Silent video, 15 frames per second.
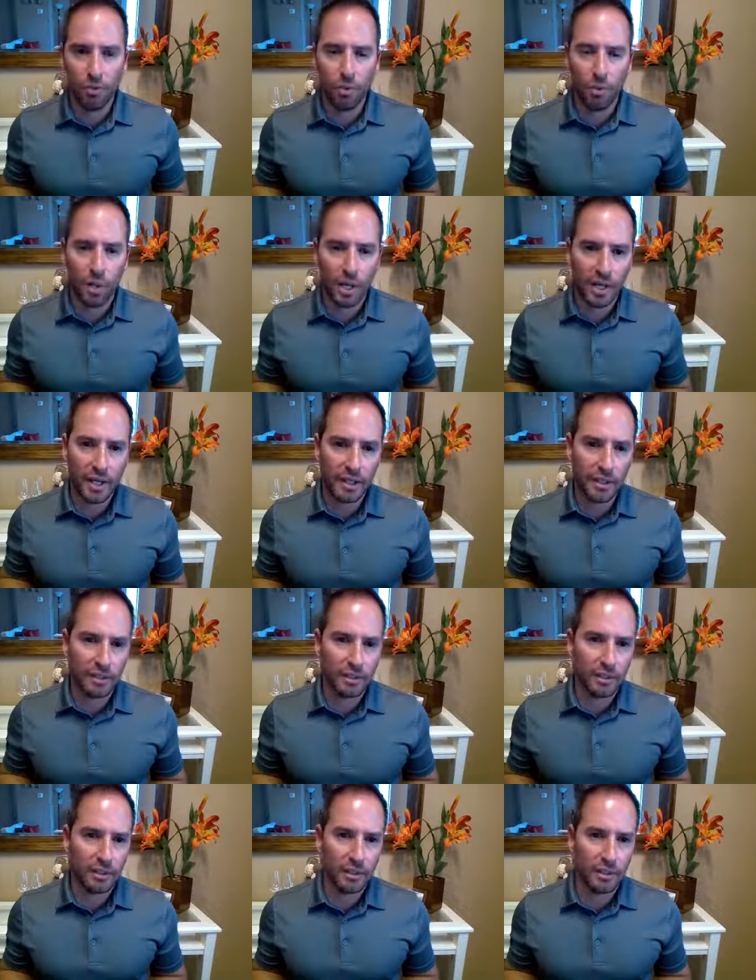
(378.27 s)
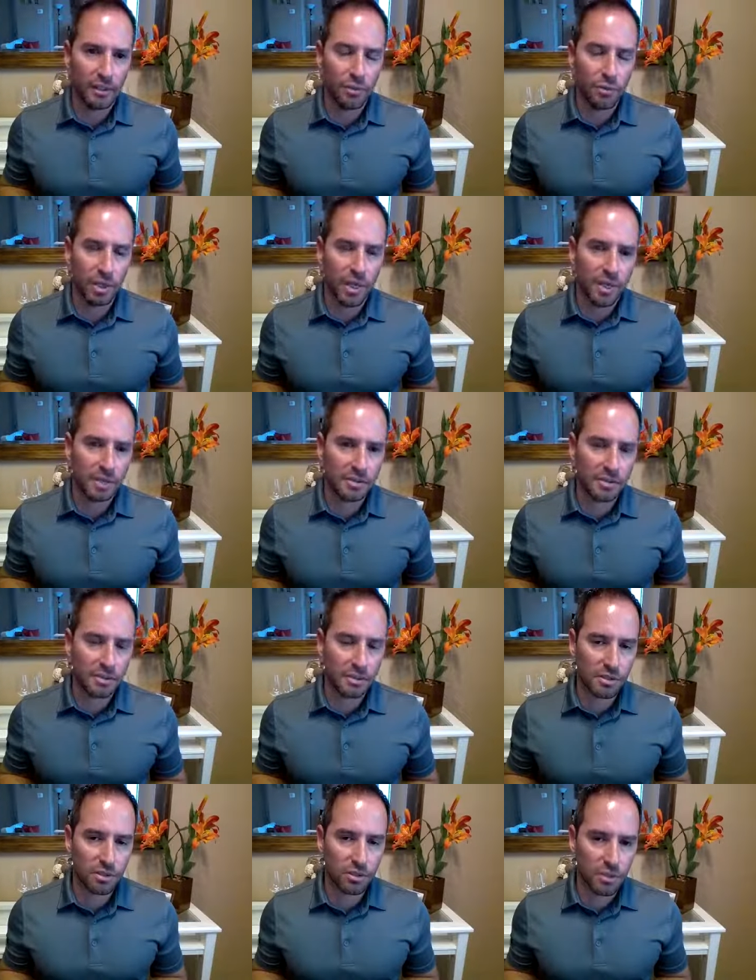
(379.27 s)
why he asked
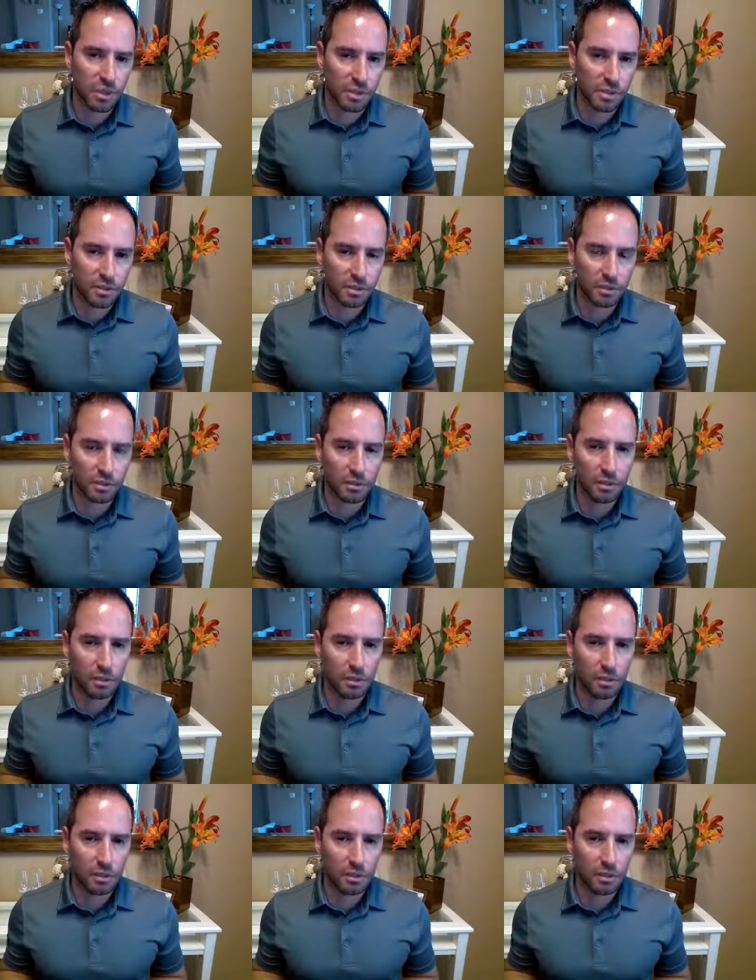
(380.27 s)
such question